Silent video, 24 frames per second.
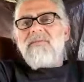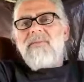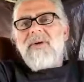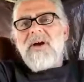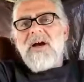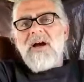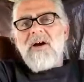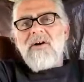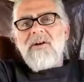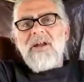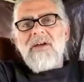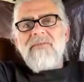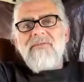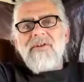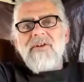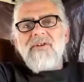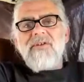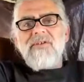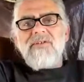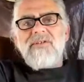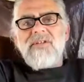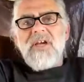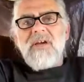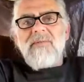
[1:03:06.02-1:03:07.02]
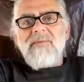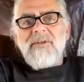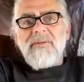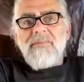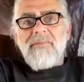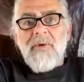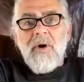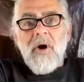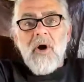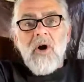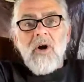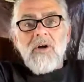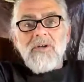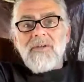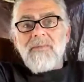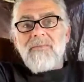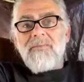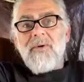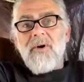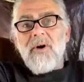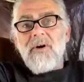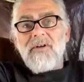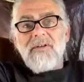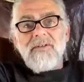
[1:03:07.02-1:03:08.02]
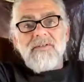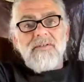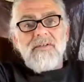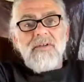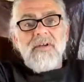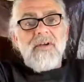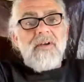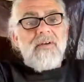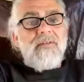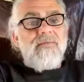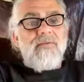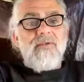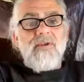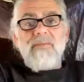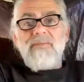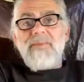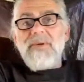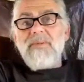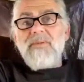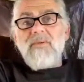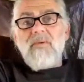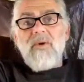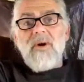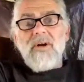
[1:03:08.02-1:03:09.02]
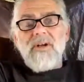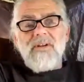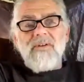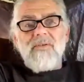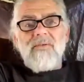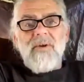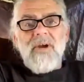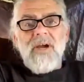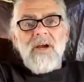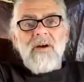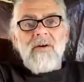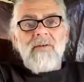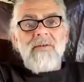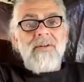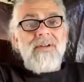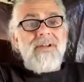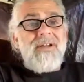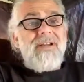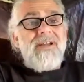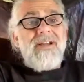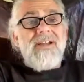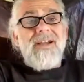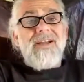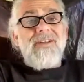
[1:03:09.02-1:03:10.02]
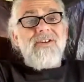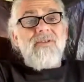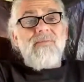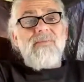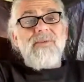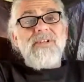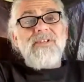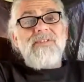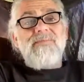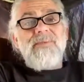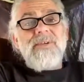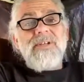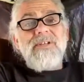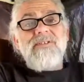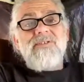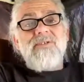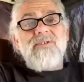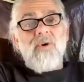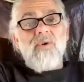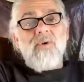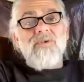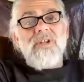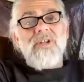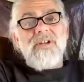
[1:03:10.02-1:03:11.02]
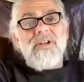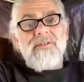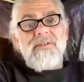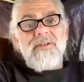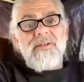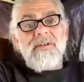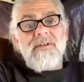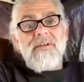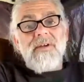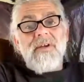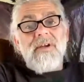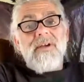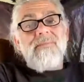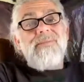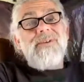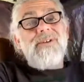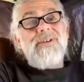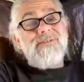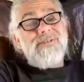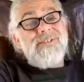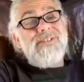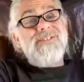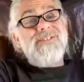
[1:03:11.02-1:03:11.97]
about, having a good time at the park. The park is full of people walking around, and nobody's being told anything because